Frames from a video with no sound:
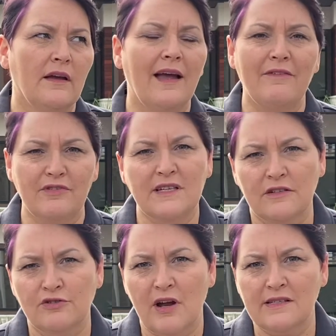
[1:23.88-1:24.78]
Every single
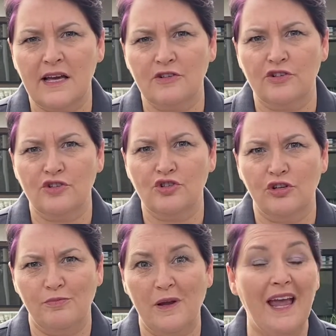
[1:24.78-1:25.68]
transaction
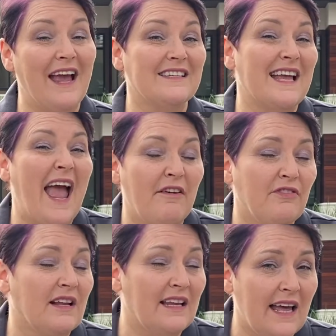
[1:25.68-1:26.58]
should be as
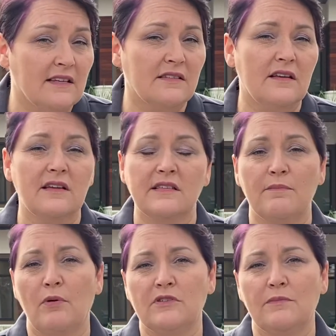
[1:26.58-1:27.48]
effortless as it
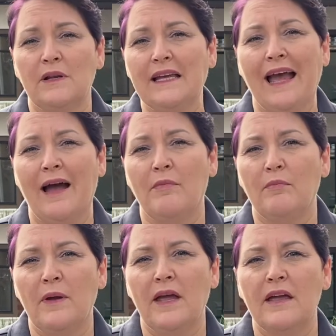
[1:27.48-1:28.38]
possibly can
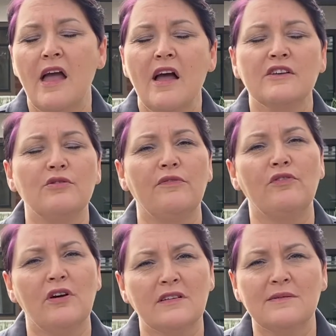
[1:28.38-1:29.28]
be. So if
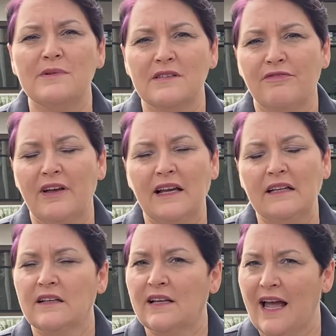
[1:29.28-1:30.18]
your customers are feeling
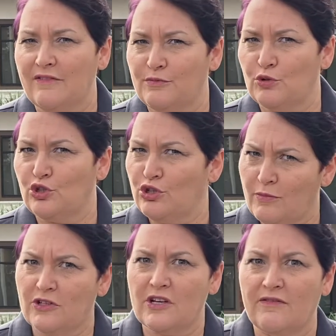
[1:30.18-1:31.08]
that they have to put too
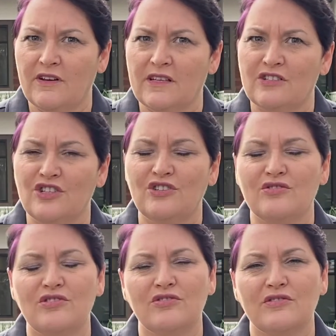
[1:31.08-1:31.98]
much effort into
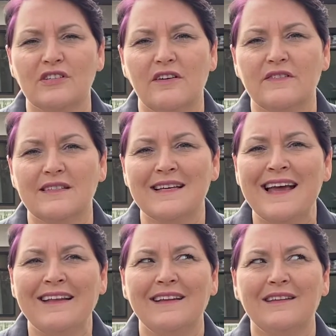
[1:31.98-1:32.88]
using your services,
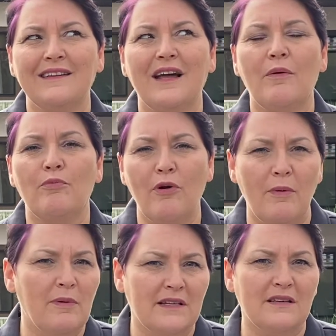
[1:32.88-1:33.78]
then they're
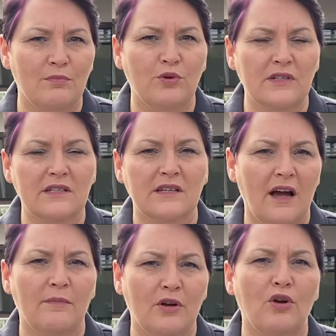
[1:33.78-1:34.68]
probably at some point in
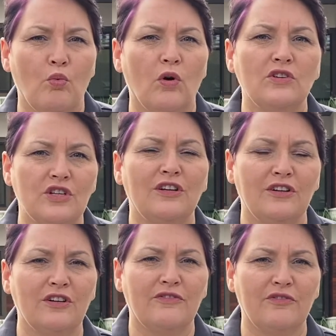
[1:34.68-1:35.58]
time going to want to
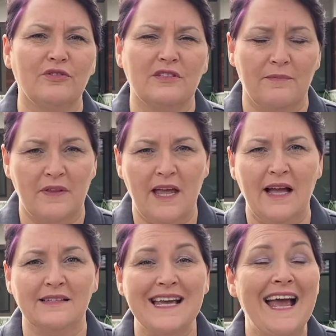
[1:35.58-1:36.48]
look for something else.